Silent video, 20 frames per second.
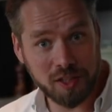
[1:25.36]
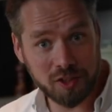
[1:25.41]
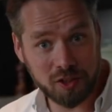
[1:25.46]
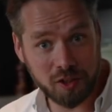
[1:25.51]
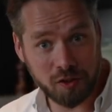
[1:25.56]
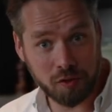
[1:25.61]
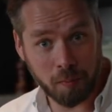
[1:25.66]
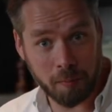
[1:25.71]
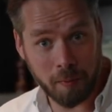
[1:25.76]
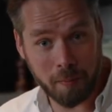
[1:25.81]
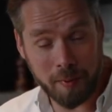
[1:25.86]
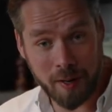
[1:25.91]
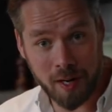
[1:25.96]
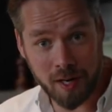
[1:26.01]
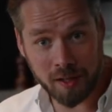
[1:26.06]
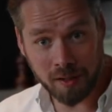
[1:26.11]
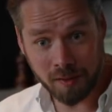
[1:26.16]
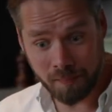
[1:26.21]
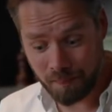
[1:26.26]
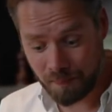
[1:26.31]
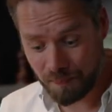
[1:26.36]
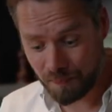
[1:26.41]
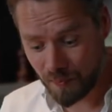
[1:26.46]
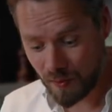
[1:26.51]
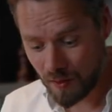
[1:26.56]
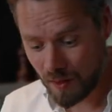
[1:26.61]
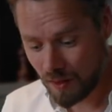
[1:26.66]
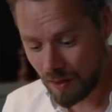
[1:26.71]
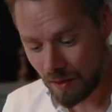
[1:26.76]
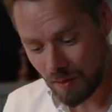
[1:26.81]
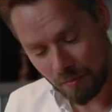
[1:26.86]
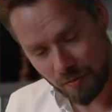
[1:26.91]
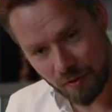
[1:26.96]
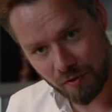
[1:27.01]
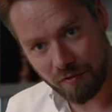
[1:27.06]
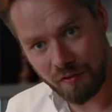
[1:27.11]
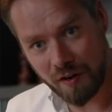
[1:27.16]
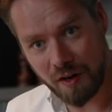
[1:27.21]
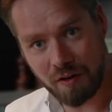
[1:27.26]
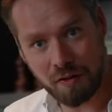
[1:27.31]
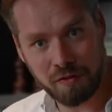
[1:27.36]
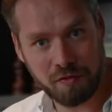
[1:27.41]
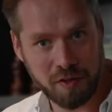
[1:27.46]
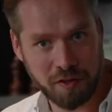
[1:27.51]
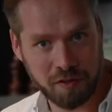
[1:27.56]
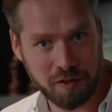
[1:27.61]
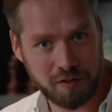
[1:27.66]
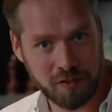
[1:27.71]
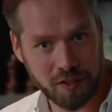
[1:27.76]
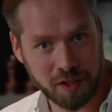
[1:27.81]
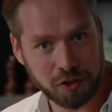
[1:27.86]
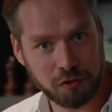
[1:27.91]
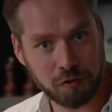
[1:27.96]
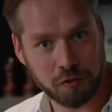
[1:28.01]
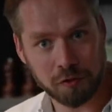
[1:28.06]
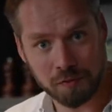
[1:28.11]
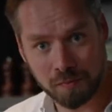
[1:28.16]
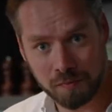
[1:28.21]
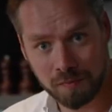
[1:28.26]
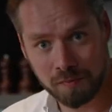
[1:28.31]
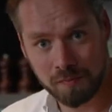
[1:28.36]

easy to prepare, but very, very tasteful.